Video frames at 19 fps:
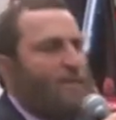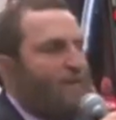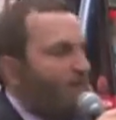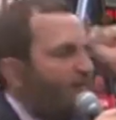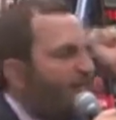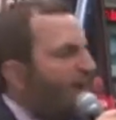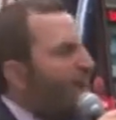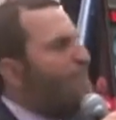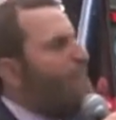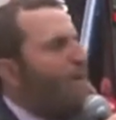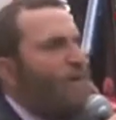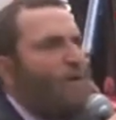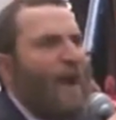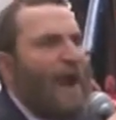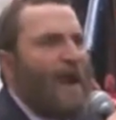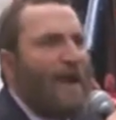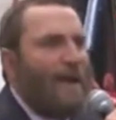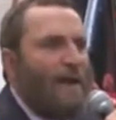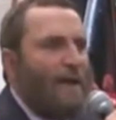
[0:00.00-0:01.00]

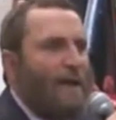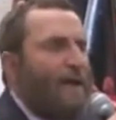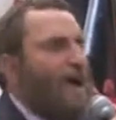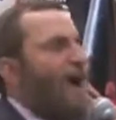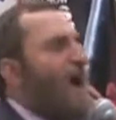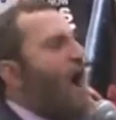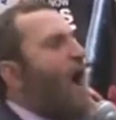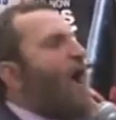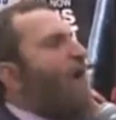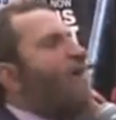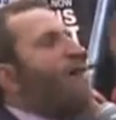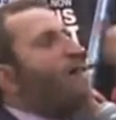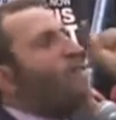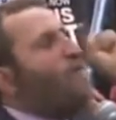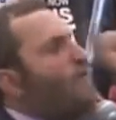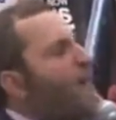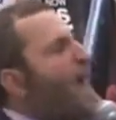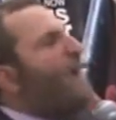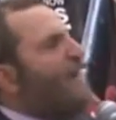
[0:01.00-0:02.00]
liberating our
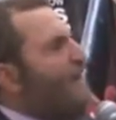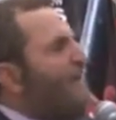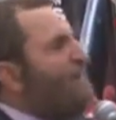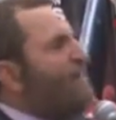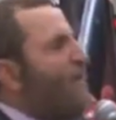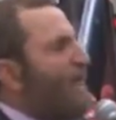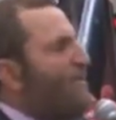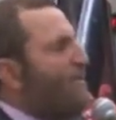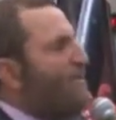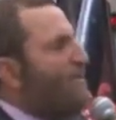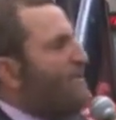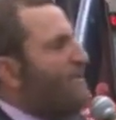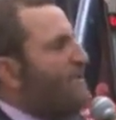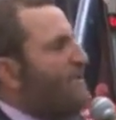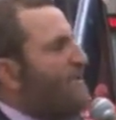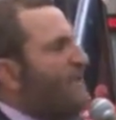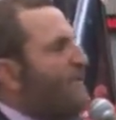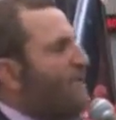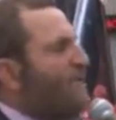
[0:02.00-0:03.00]
Iraqi brothers and
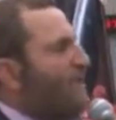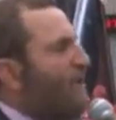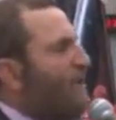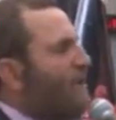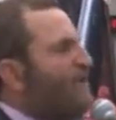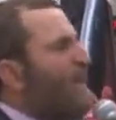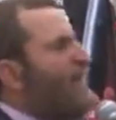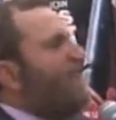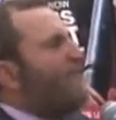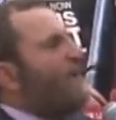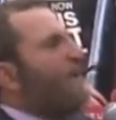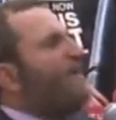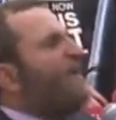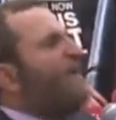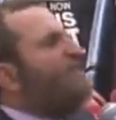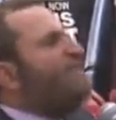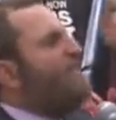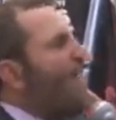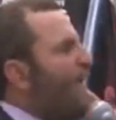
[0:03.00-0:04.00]
sisters from
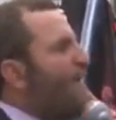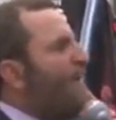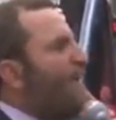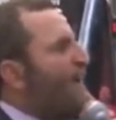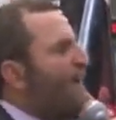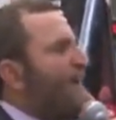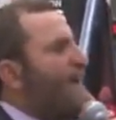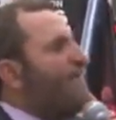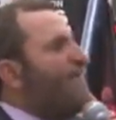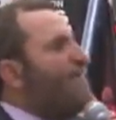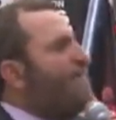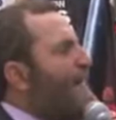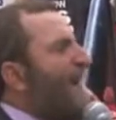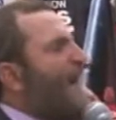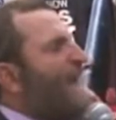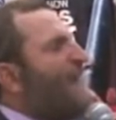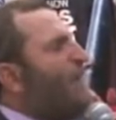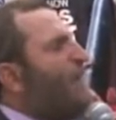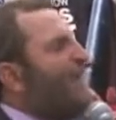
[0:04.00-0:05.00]
the tyranny of a
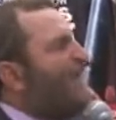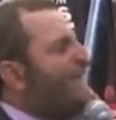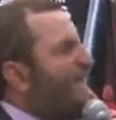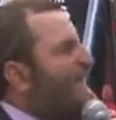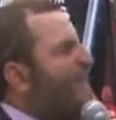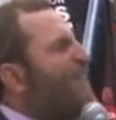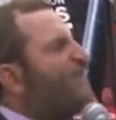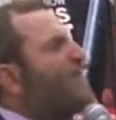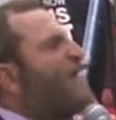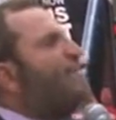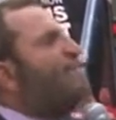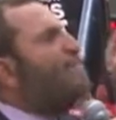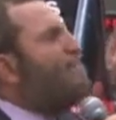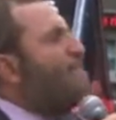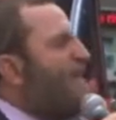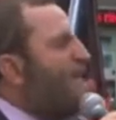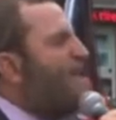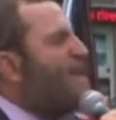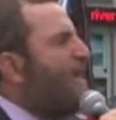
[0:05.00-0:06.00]
man who had killed 1
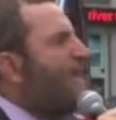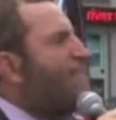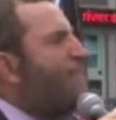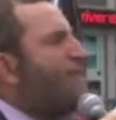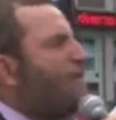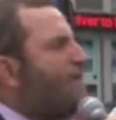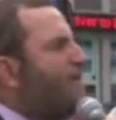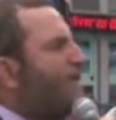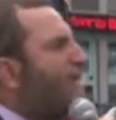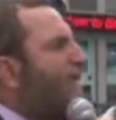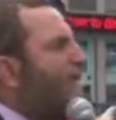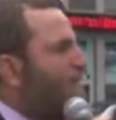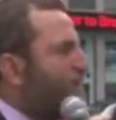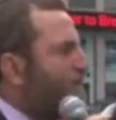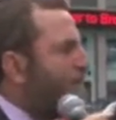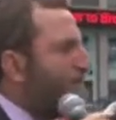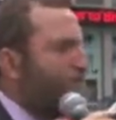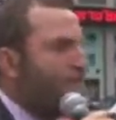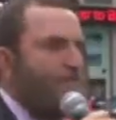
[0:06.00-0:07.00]
million Muslims.
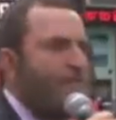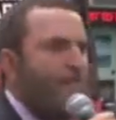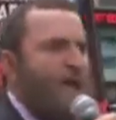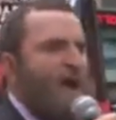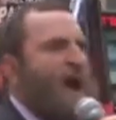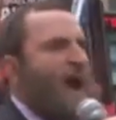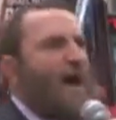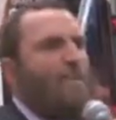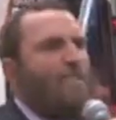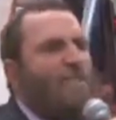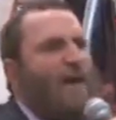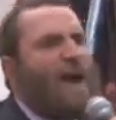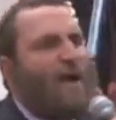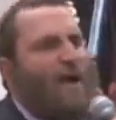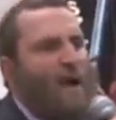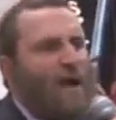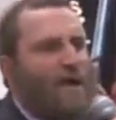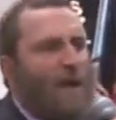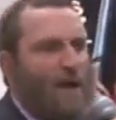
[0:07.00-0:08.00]

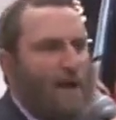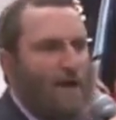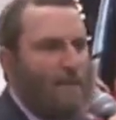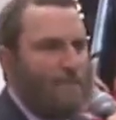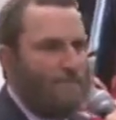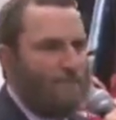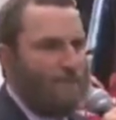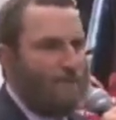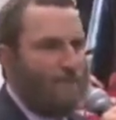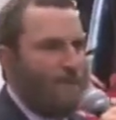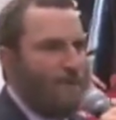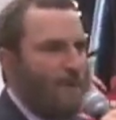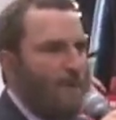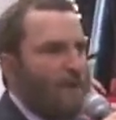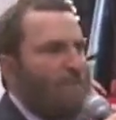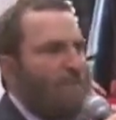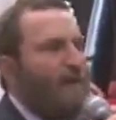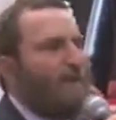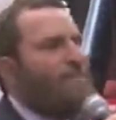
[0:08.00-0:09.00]
America
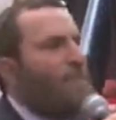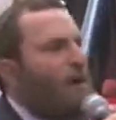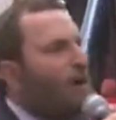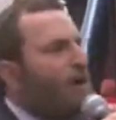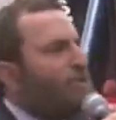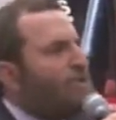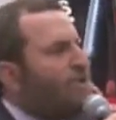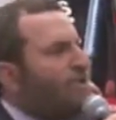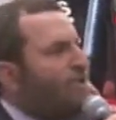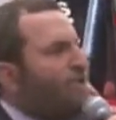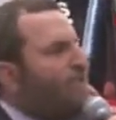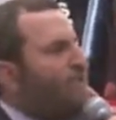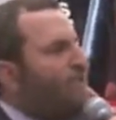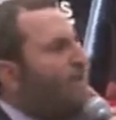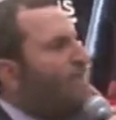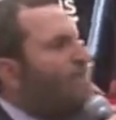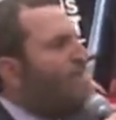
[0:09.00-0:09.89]
that marches into the